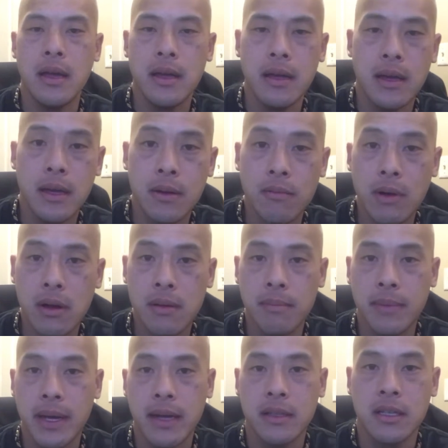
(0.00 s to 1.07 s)
Hey, and welcome
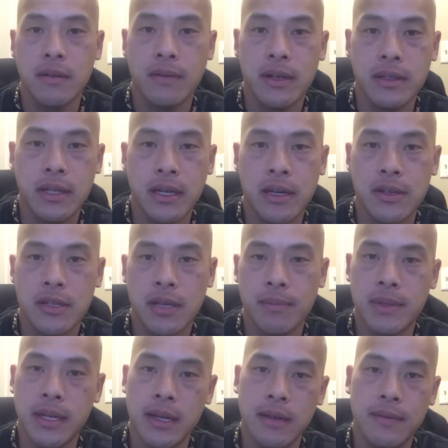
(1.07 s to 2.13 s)
back to Runtages.
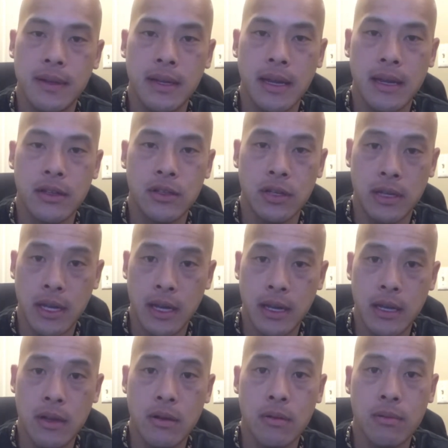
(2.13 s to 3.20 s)
I'm David, and
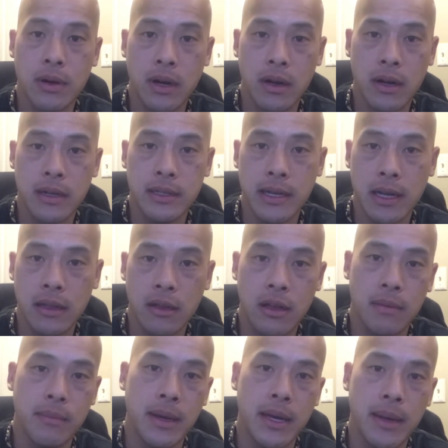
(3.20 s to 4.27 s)
today we're going to take a look
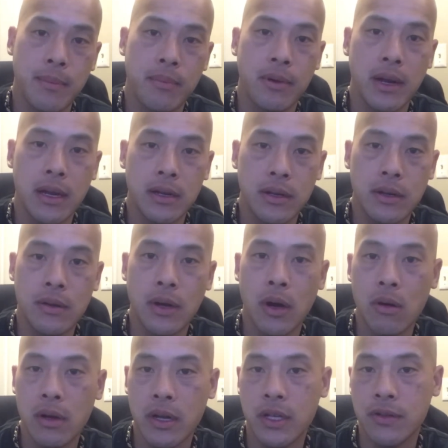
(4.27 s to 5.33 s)
at my brand new
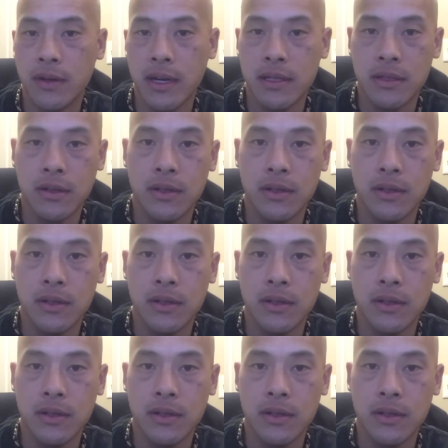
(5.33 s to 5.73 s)
Hoka Tracer